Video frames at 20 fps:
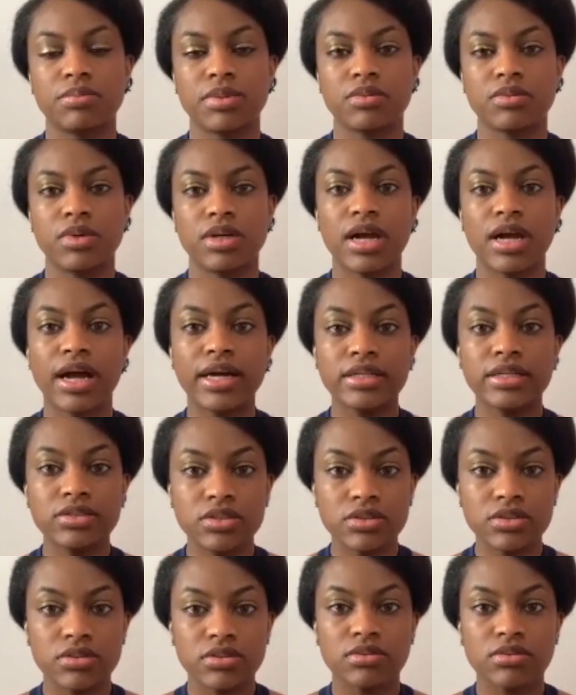But what I
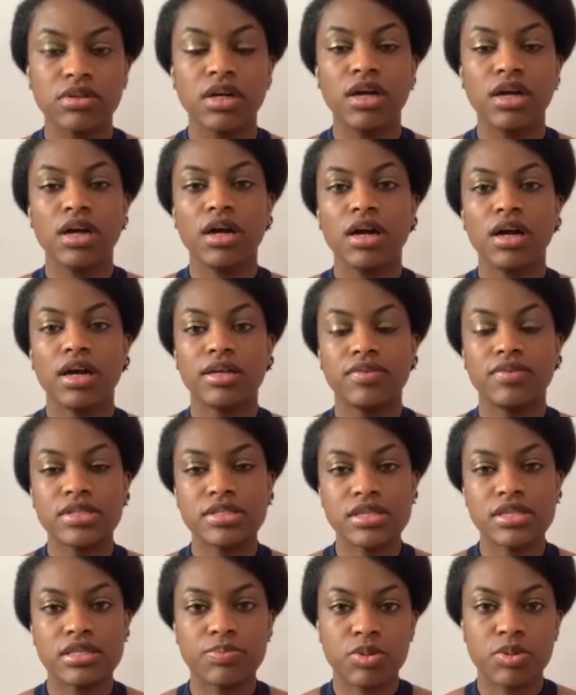do, and
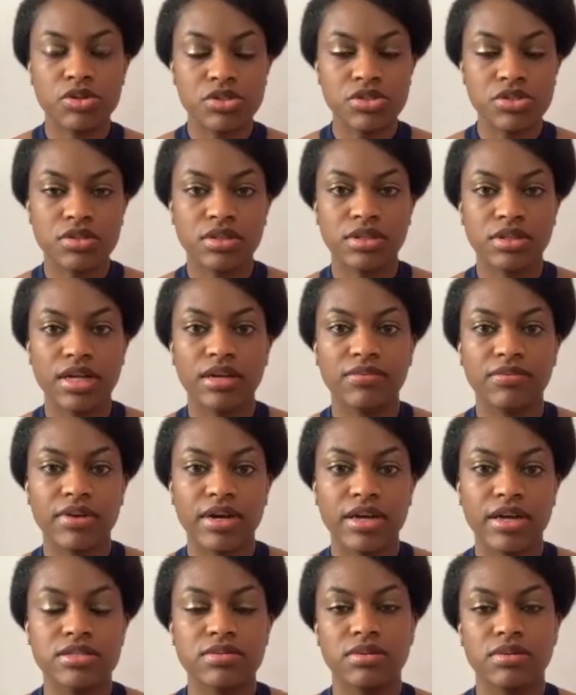this is personal
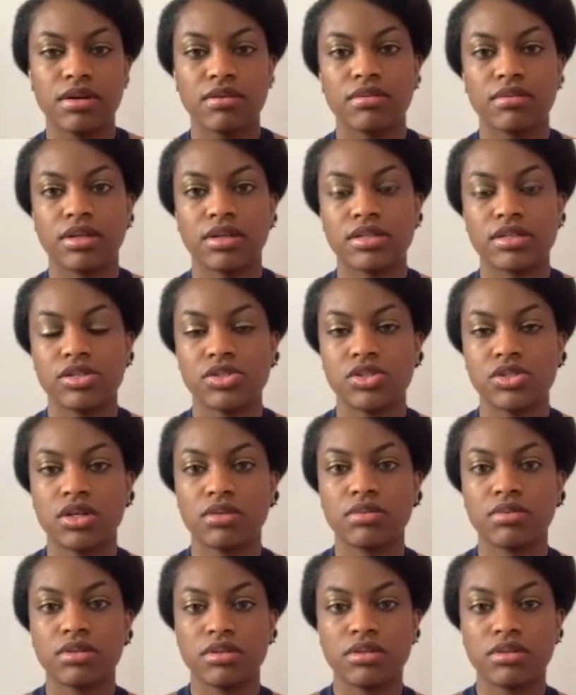advice, what I would like to share
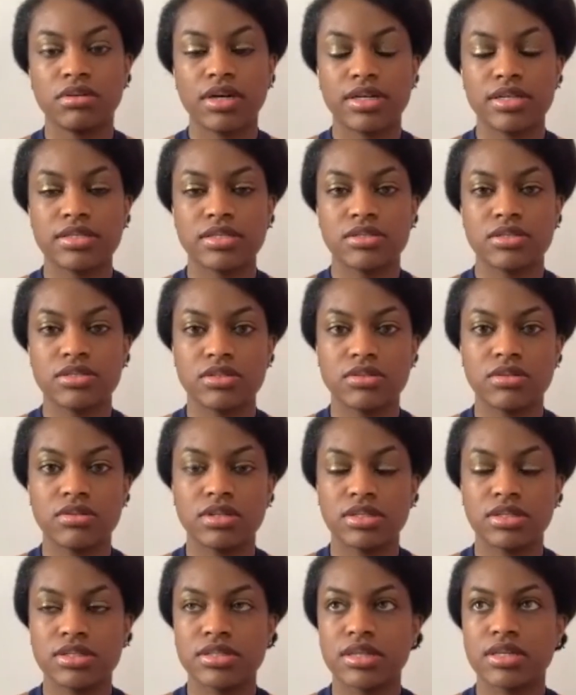with you guys as
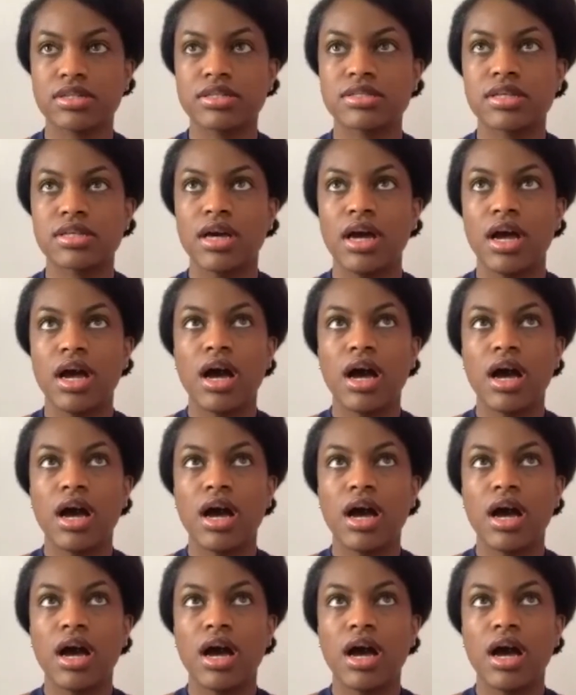students, is